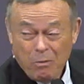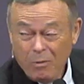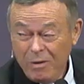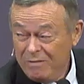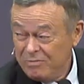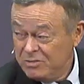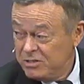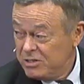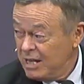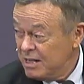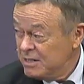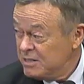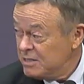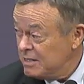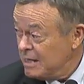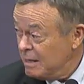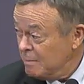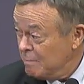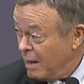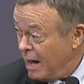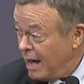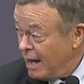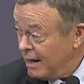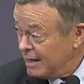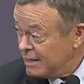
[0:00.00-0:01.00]
We've since
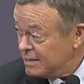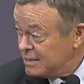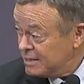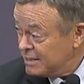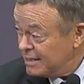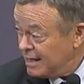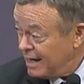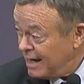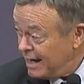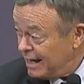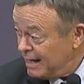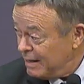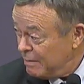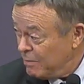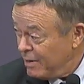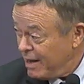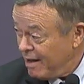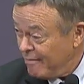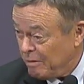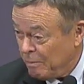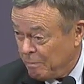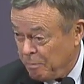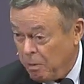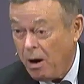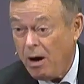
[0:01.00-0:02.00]
demolished that, and we
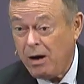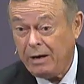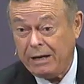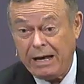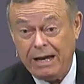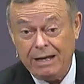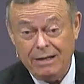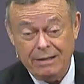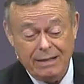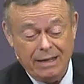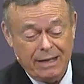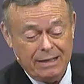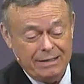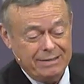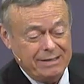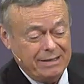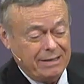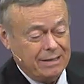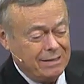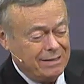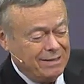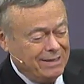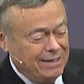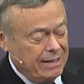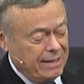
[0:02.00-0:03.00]
have a parking lot
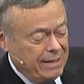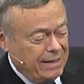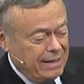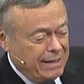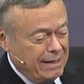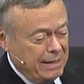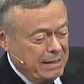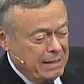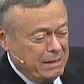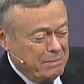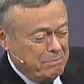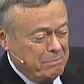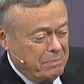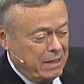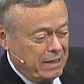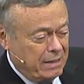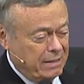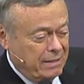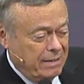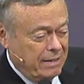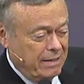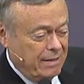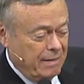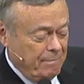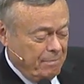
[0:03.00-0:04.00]
there.
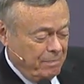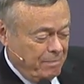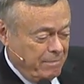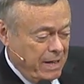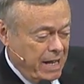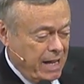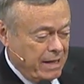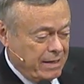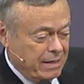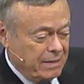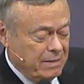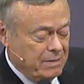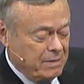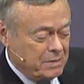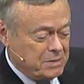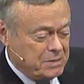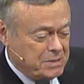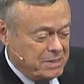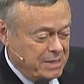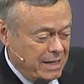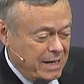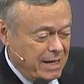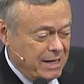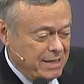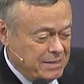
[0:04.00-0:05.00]
But um, back in those
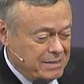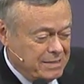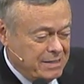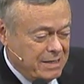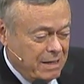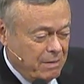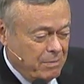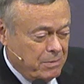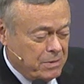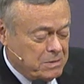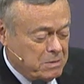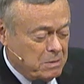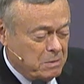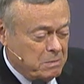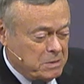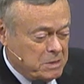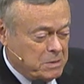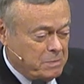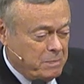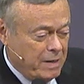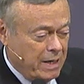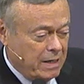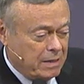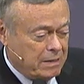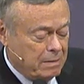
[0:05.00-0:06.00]
days, that was a
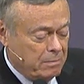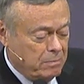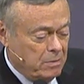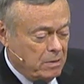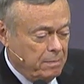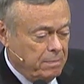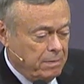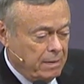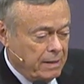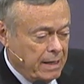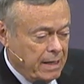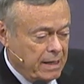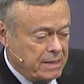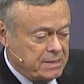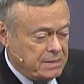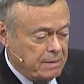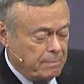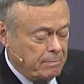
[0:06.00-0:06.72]
respectable place.